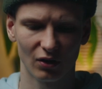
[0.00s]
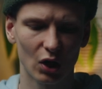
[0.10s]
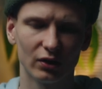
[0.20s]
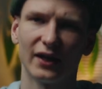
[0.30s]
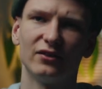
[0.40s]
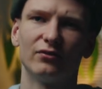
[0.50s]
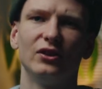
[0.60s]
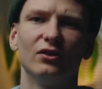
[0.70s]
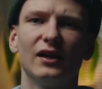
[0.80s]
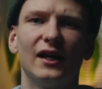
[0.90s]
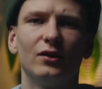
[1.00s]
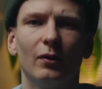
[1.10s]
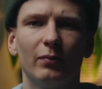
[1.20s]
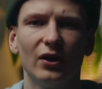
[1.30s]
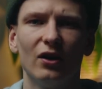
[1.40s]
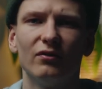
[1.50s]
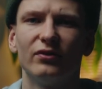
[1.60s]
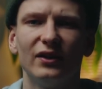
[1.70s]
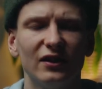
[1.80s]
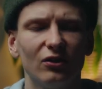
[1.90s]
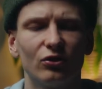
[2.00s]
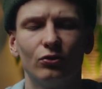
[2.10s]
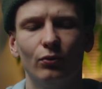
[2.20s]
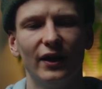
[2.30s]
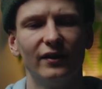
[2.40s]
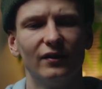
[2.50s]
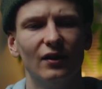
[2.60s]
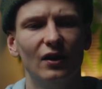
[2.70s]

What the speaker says: all kinds of neon lights popping off. It looks great.